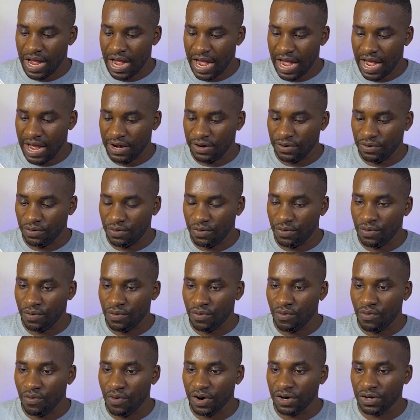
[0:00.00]
And
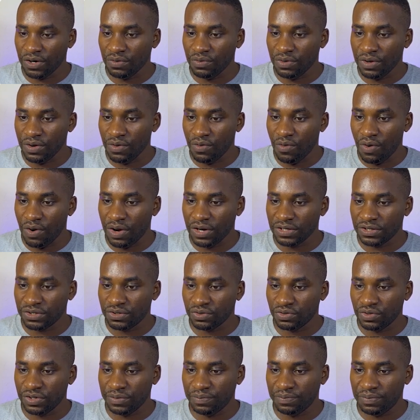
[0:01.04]
what do we want
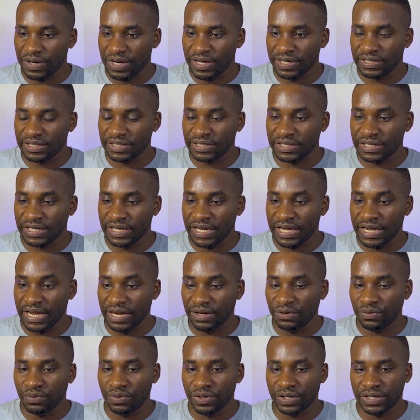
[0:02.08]
to replace
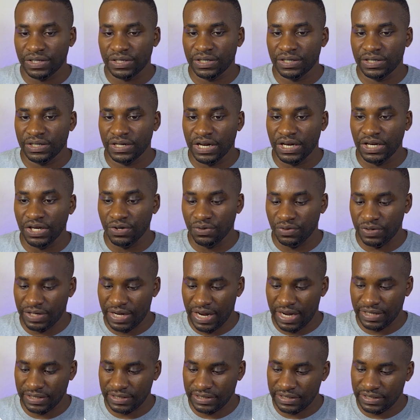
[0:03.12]
it with? The new
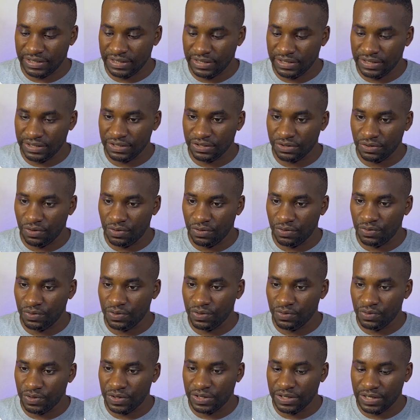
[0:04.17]
text. So
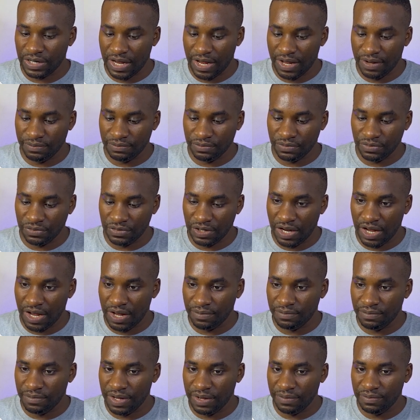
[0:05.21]
with
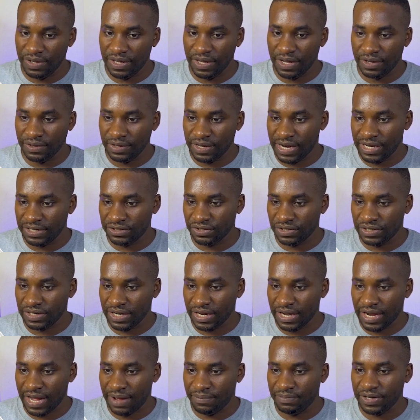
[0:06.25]
maybe let's just take
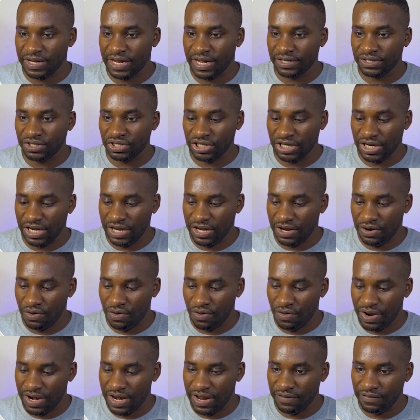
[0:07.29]
a capital J or
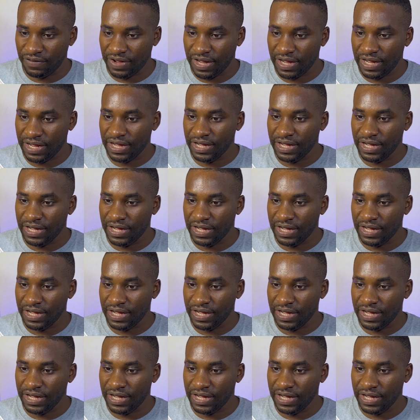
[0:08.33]
whatever.